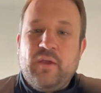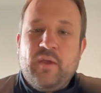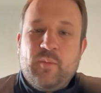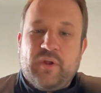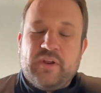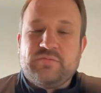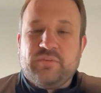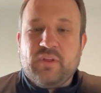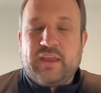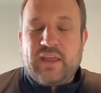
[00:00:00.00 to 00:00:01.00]
but it's
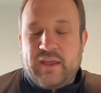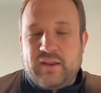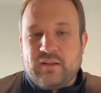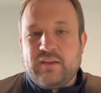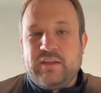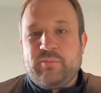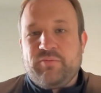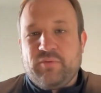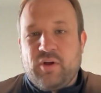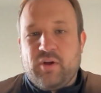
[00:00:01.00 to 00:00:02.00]
really kind of
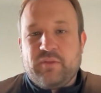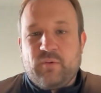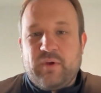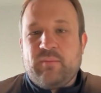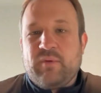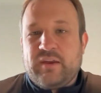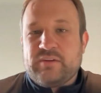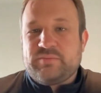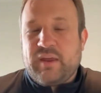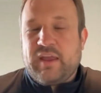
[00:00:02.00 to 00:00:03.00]
leapfrogged the weight
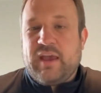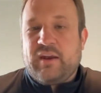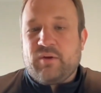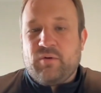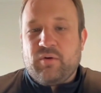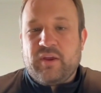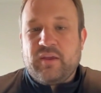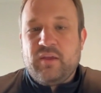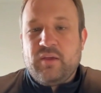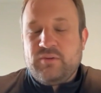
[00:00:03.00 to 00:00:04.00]
management category
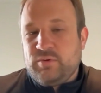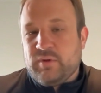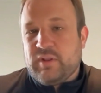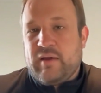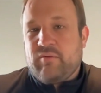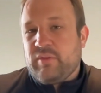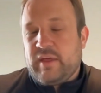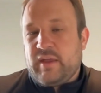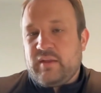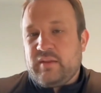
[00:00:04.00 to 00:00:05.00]
to a level
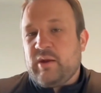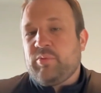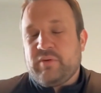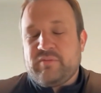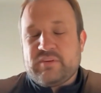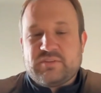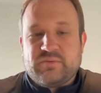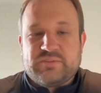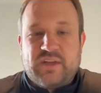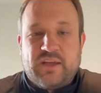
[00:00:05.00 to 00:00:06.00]
that it previously
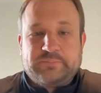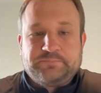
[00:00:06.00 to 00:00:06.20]
was not.